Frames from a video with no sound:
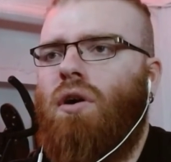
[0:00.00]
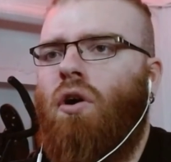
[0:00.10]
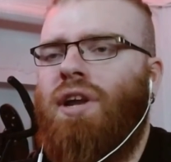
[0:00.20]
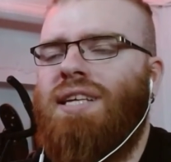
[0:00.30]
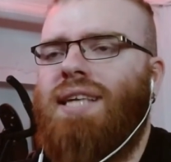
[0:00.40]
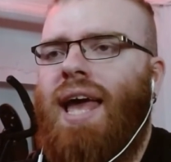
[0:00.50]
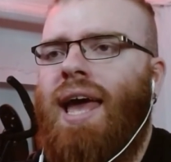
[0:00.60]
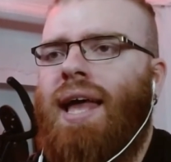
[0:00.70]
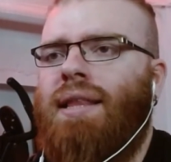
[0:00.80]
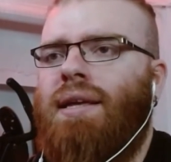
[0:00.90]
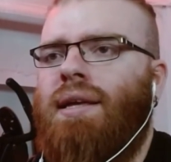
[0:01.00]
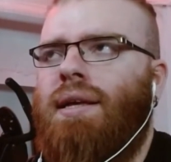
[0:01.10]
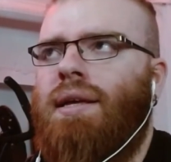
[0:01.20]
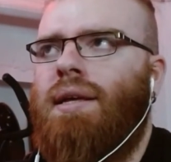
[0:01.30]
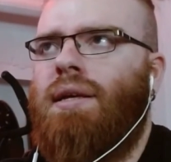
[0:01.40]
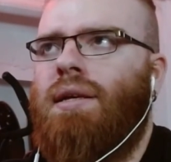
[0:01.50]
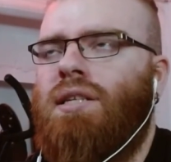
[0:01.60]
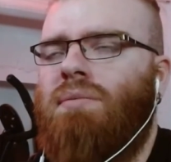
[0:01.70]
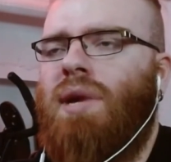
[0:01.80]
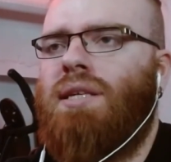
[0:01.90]
On his head,
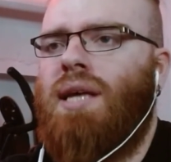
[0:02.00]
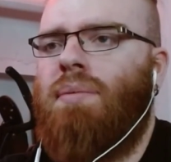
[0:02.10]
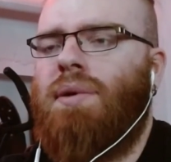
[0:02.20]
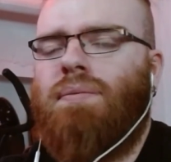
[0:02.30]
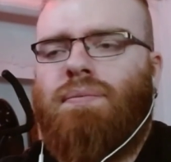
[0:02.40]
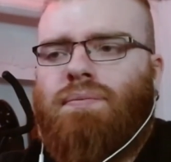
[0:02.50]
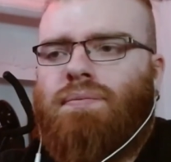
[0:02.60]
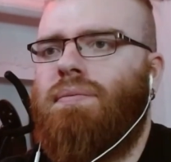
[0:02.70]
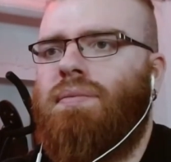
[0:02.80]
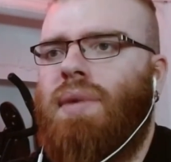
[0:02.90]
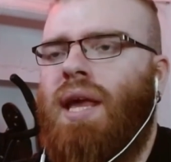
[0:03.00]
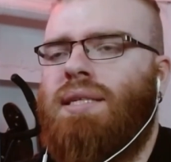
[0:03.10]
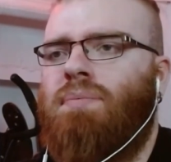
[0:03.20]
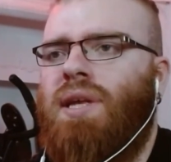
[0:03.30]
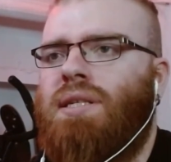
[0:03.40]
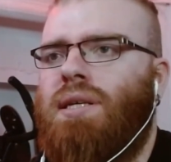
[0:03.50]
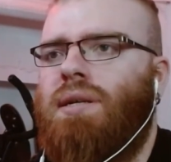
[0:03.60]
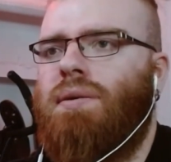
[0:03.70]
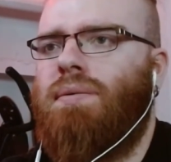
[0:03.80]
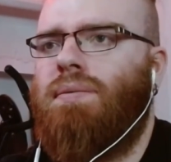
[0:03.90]
she made this happen. Itsy pitsy.